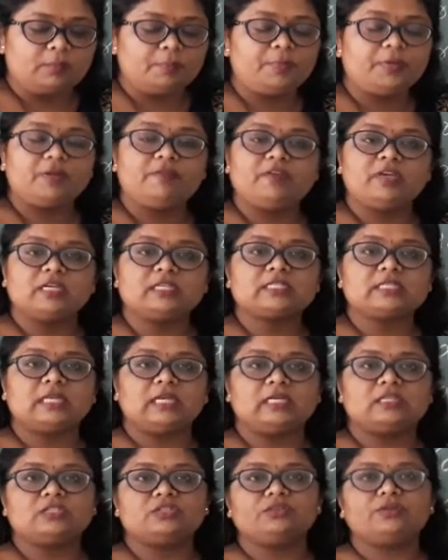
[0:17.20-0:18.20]
previous
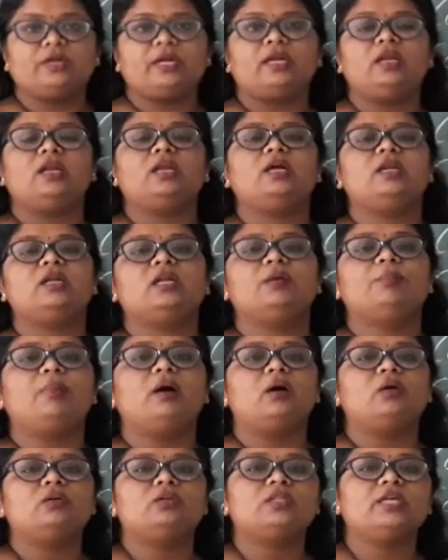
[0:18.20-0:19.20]
class, you had learned
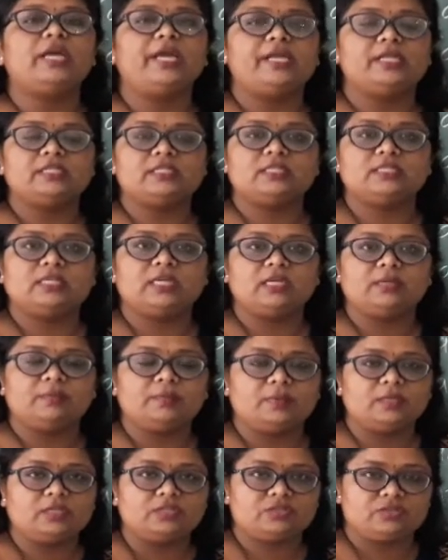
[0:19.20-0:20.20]
about the ancient
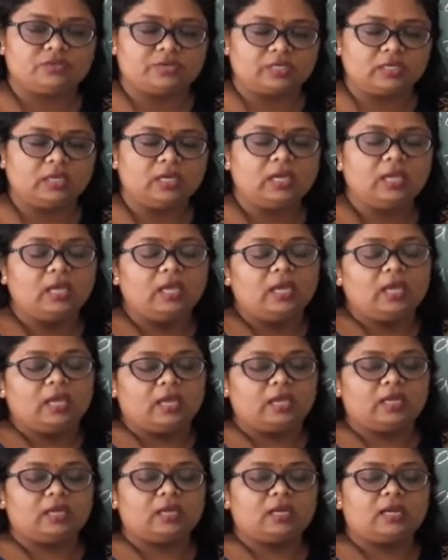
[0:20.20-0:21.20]
history,
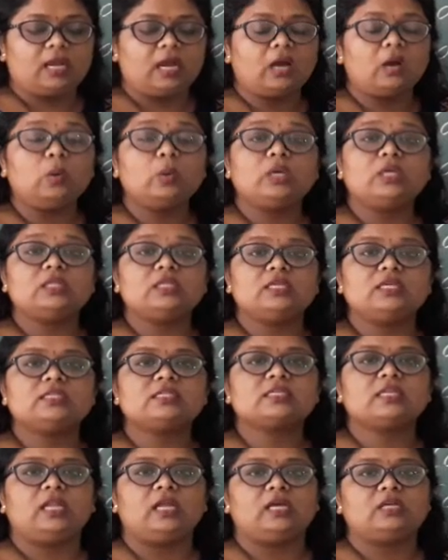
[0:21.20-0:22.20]
and now in
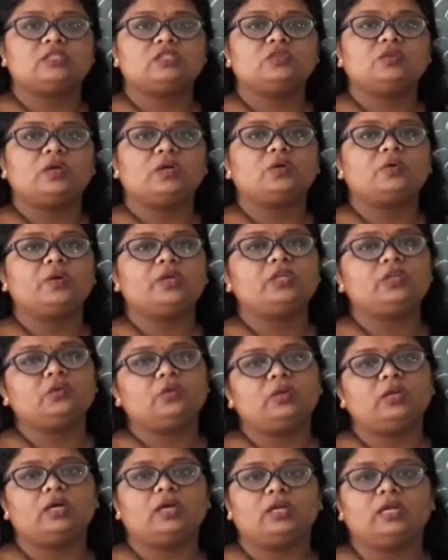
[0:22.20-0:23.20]
this class, you are going
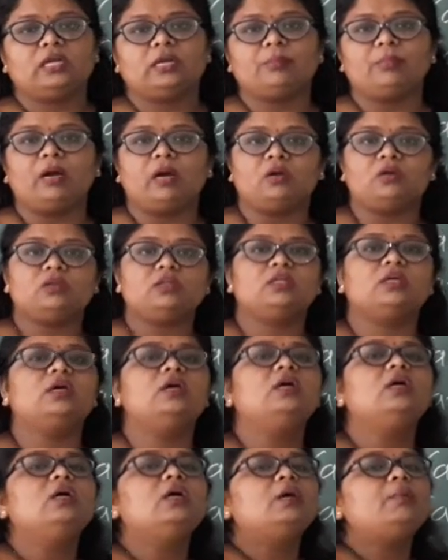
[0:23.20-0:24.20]
to learn about
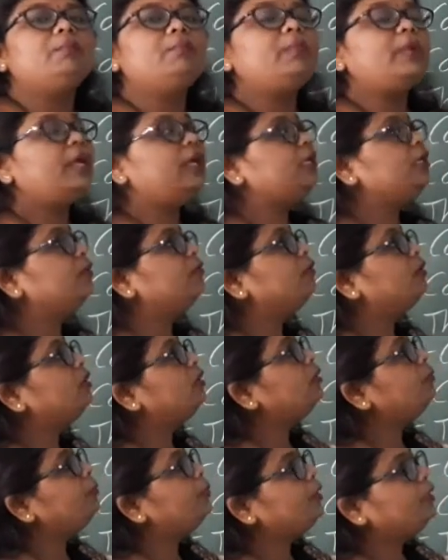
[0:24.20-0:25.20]
the
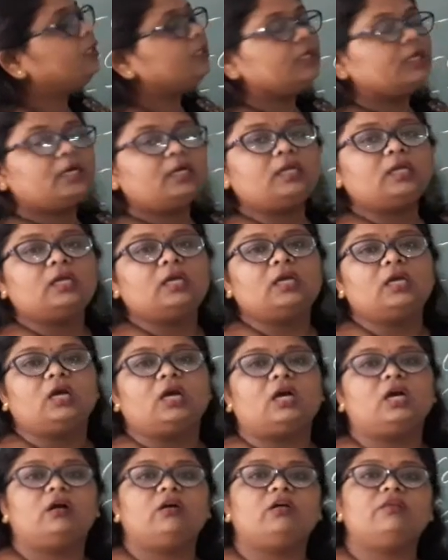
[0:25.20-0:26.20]
medieval period
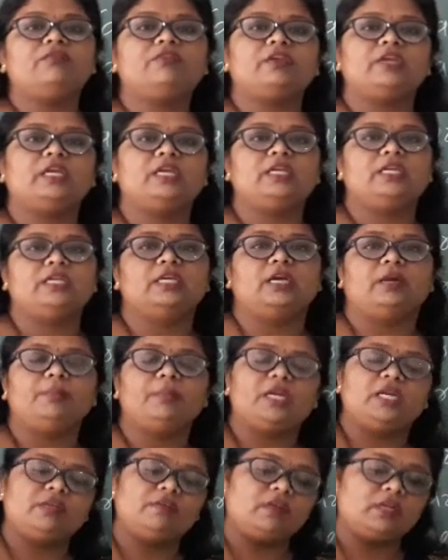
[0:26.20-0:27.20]
of India,
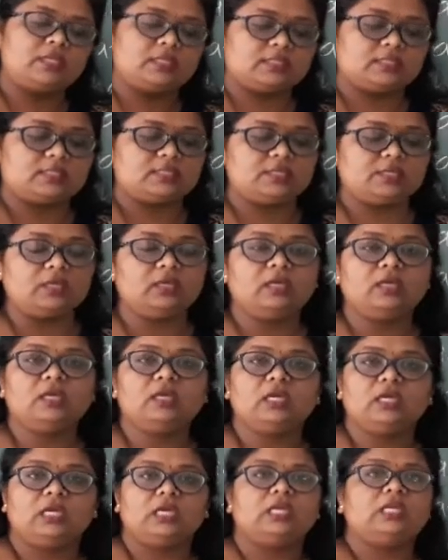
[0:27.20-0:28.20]
medieval
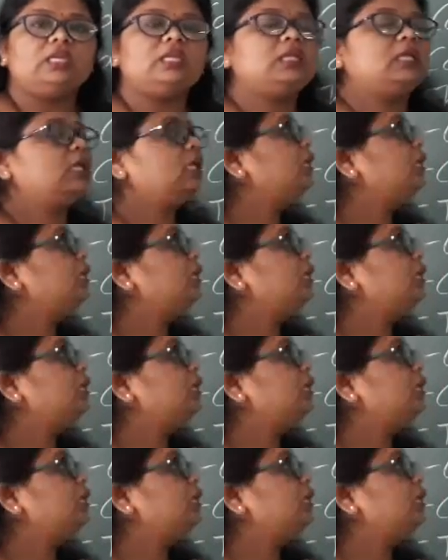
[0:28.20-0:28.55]
history in